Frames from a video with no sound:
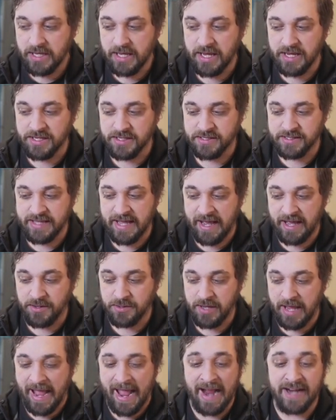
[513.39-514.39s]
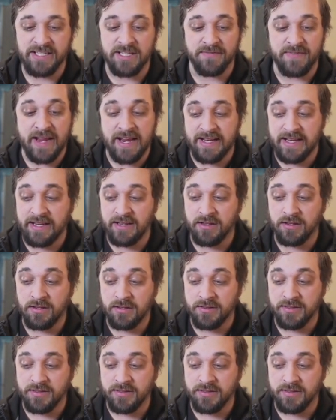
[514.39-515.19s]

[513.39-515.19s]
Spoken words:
is that activating